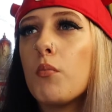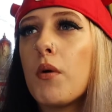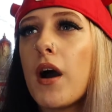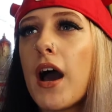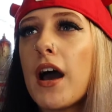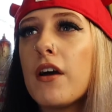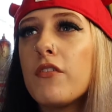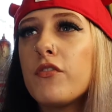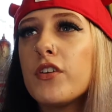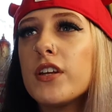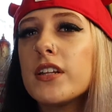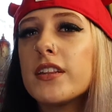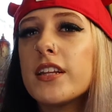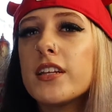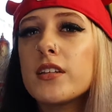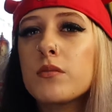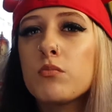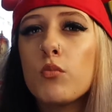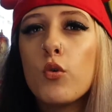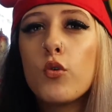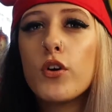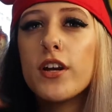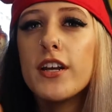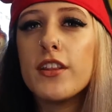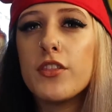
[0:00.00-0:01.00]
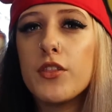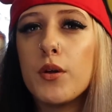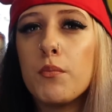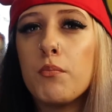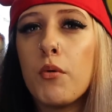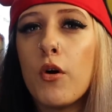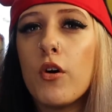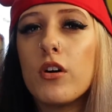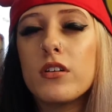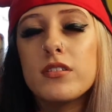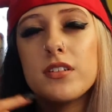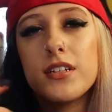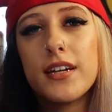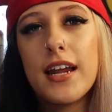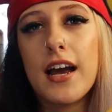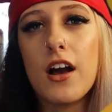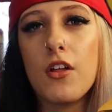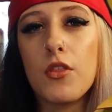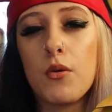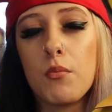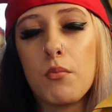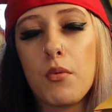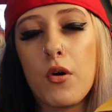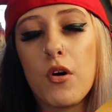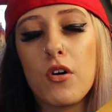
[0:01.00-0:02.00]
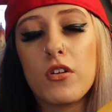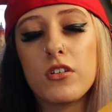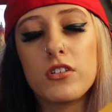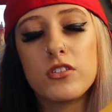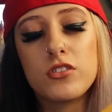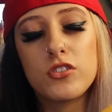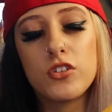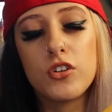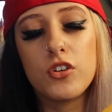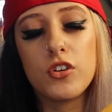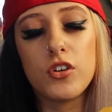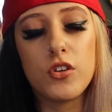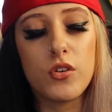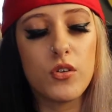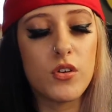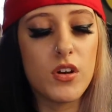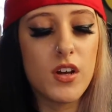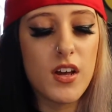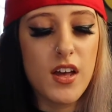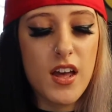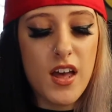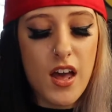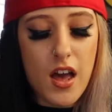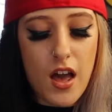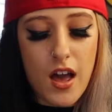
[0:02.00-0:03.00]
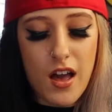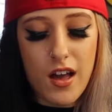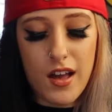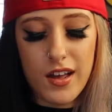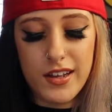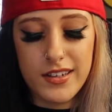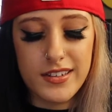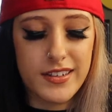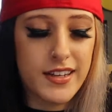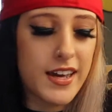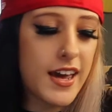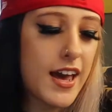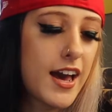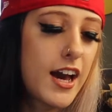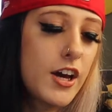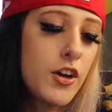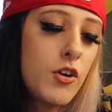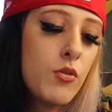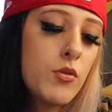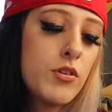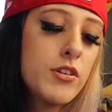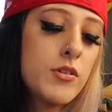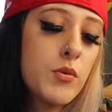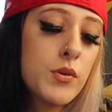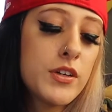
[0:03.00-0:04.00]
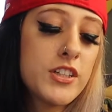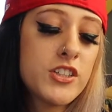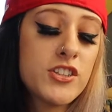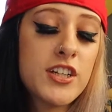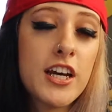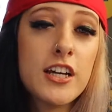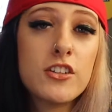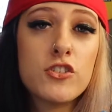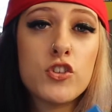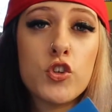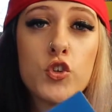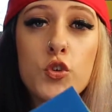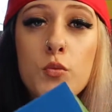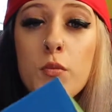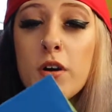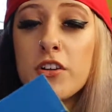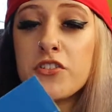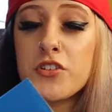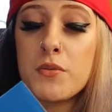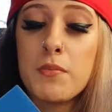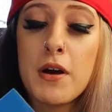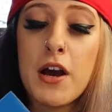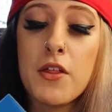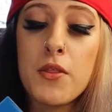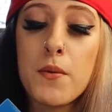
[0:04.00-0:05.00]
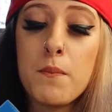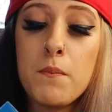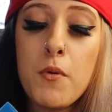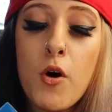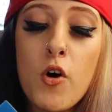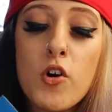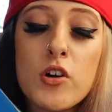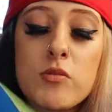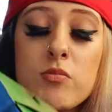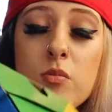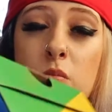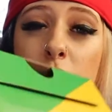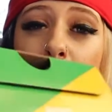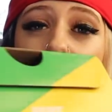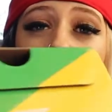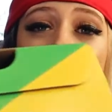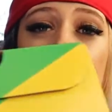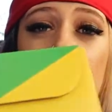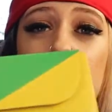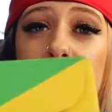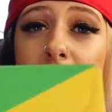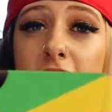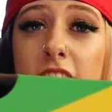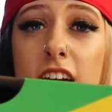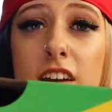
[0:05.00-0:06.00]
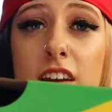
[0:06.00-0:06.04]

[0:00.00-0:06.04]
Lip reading: but I think there's more in the box than out the box. So yeah, I don't really want to chat too much about the box. We've just got, yeah,